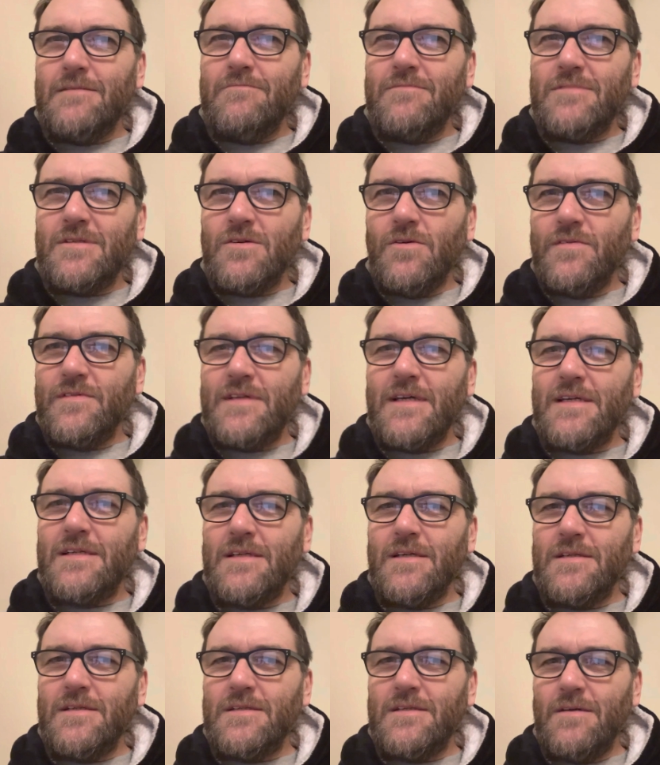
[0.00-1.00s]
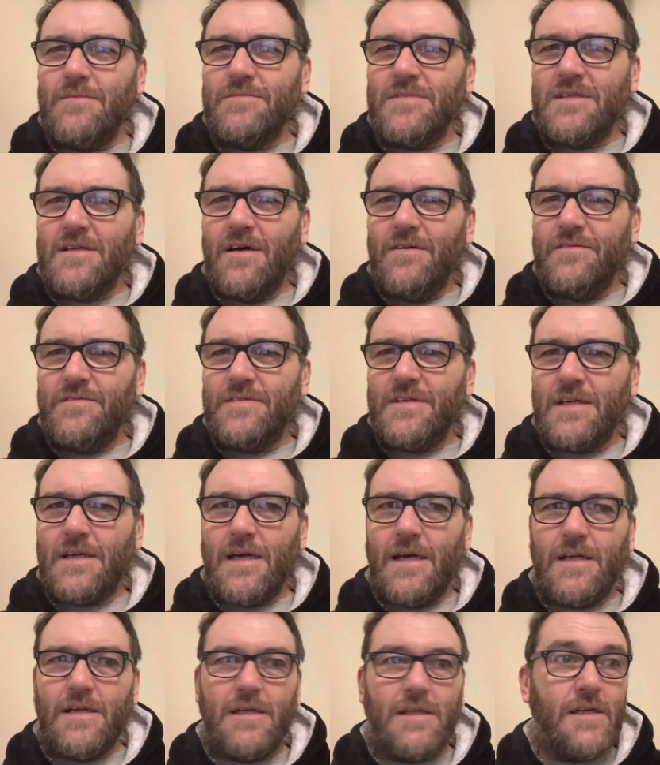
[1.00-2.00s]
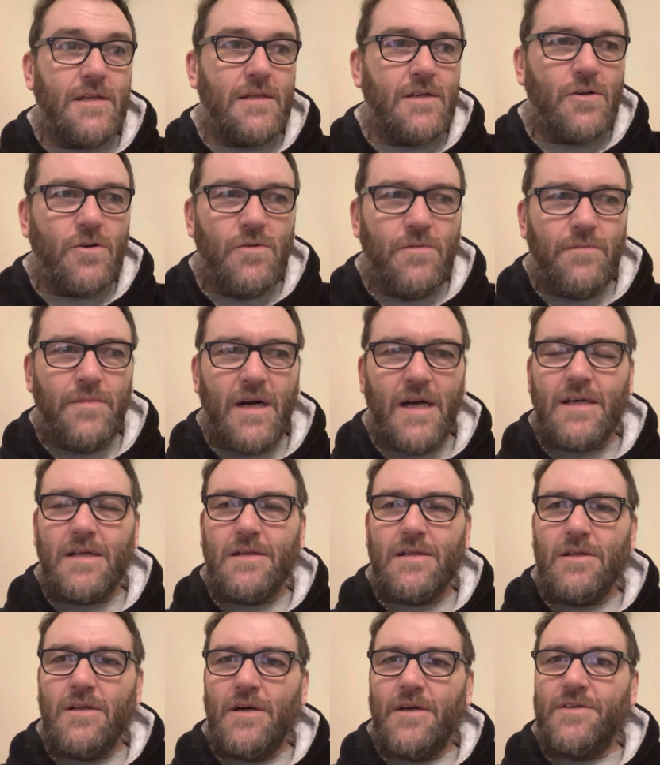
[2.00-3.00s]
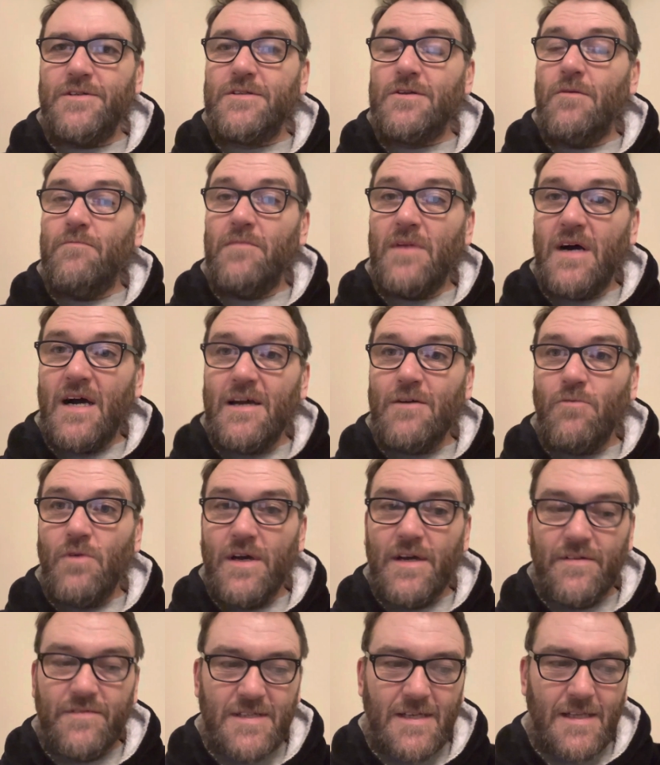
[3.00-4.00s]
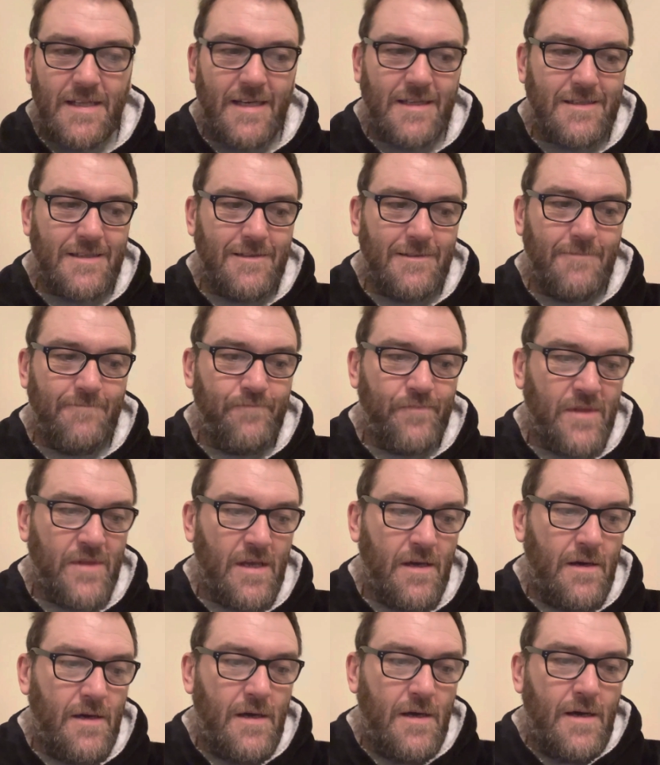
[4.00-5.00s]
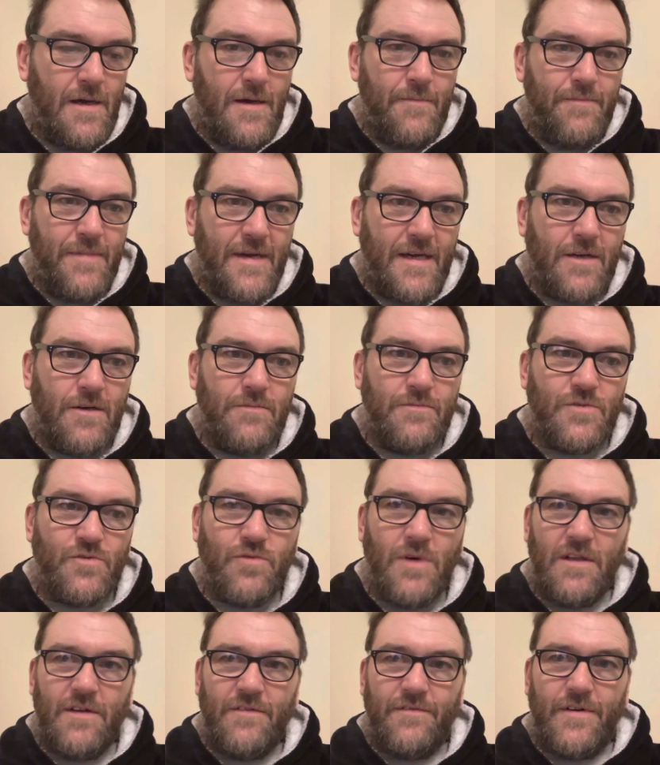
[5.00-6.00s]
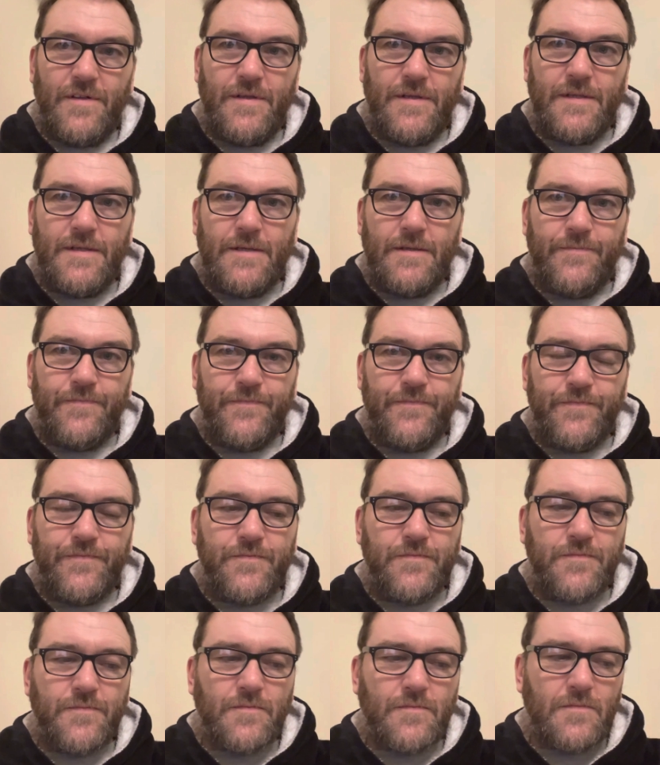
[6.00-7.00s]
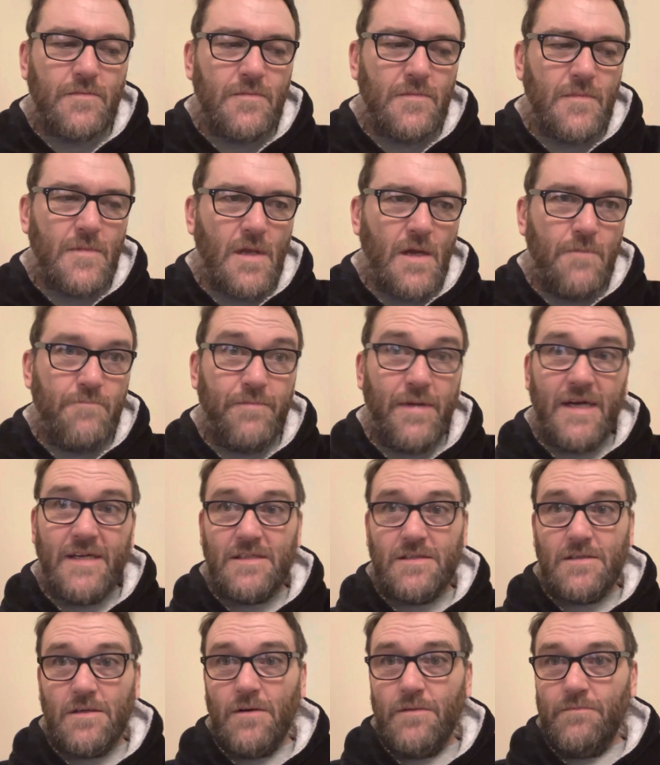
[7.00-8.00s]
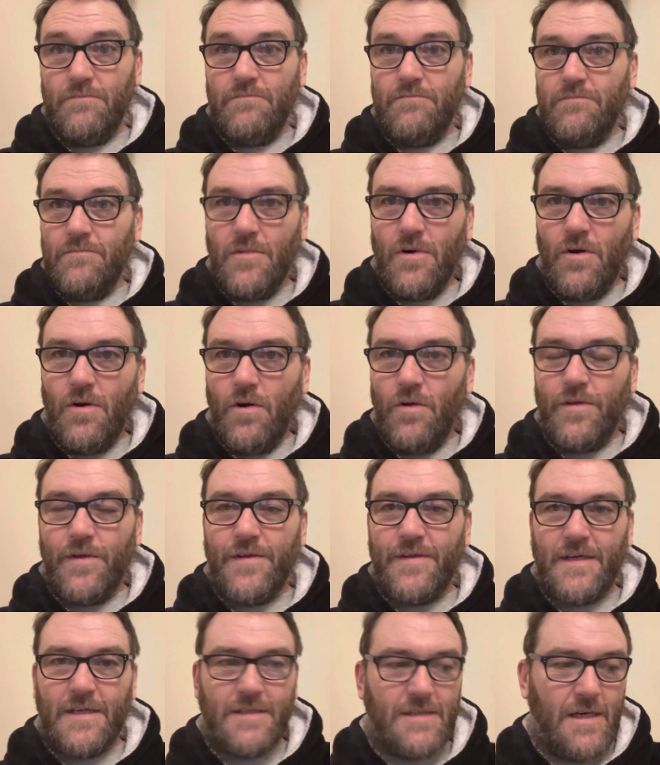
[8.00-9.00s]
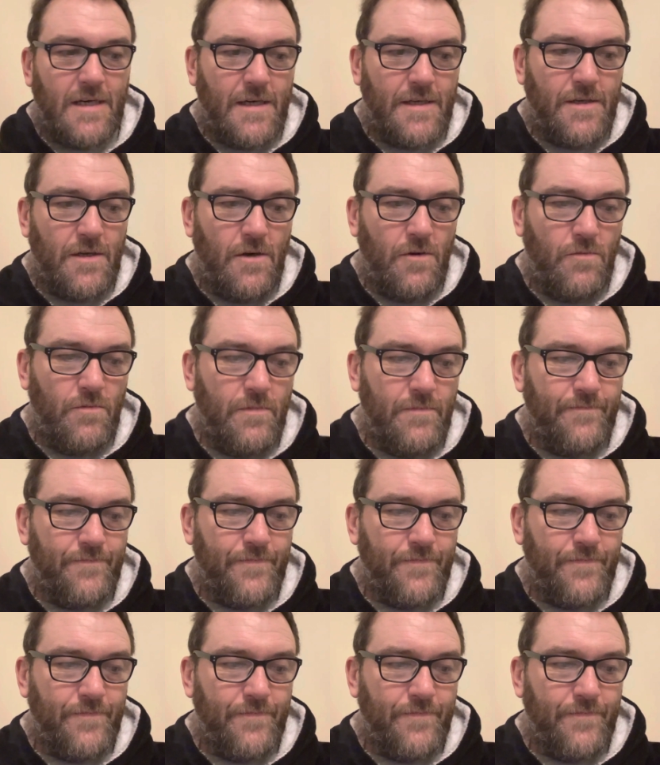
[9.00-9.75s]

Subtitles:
sort of distance themselves again, and then they come back in line. So my way of selecting them becomes relevant based on all the things that I know.